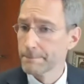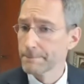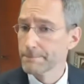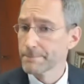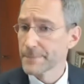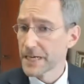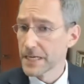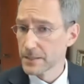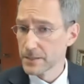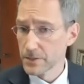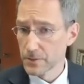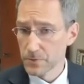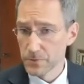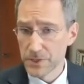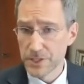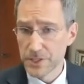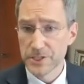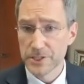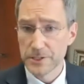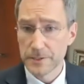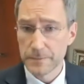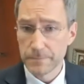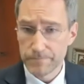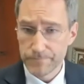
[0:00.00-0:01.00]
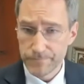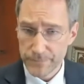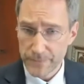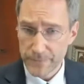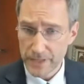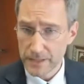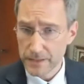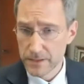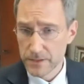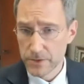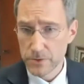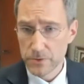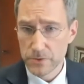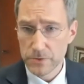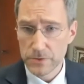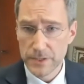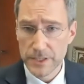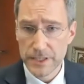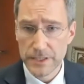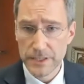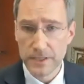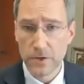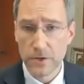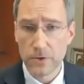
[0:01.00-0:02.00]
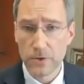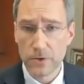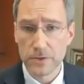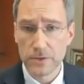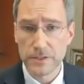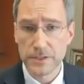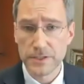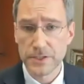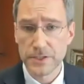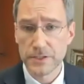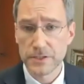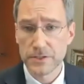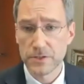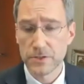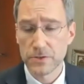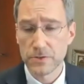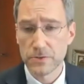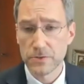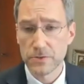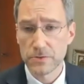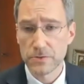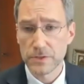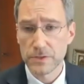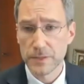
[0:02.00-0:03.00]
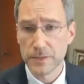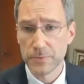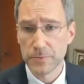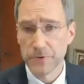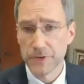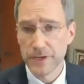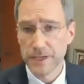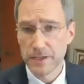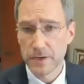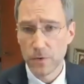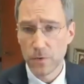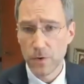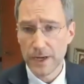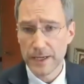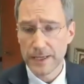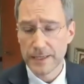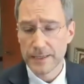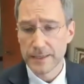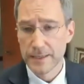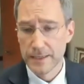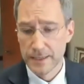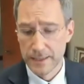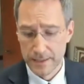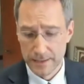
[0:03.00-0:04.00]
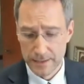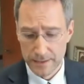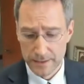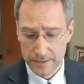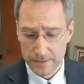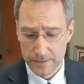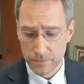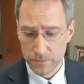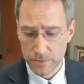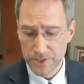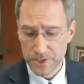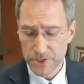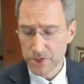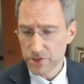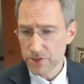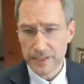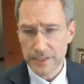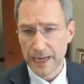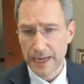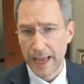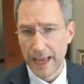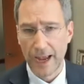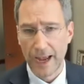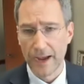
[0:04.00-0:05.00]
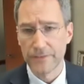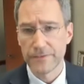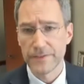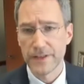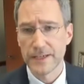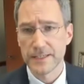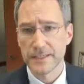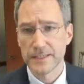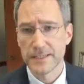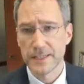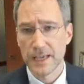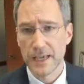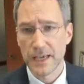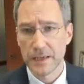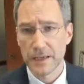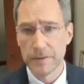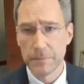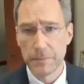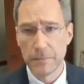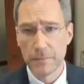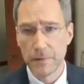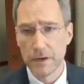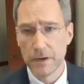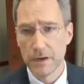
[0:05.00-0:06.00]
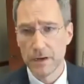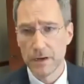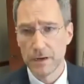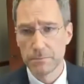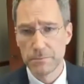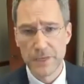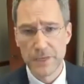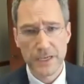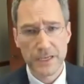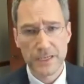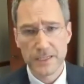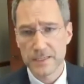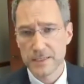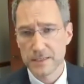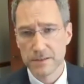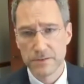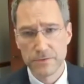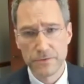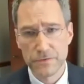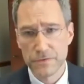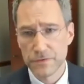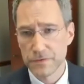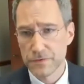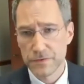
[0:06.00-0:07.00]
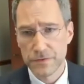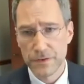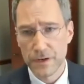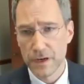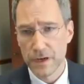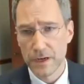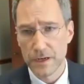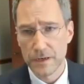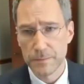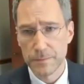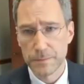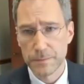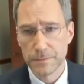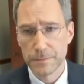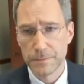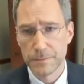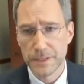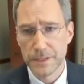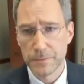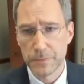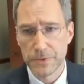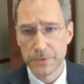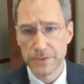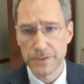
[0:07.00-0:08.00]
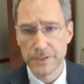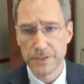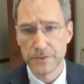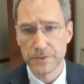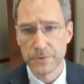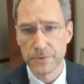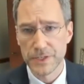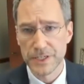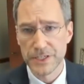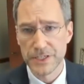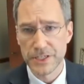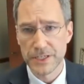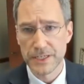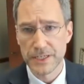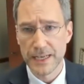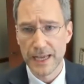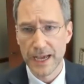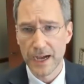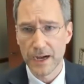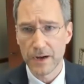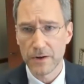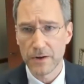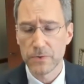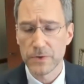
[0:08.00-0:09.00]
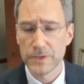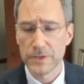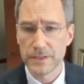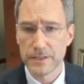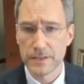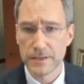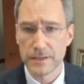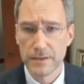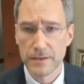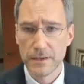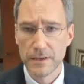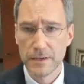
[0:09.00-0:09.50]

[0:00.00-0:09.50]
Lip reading: in the region to lead the coalition to liberate Kuwait. We shouldn't have that same mix of people in the region now when the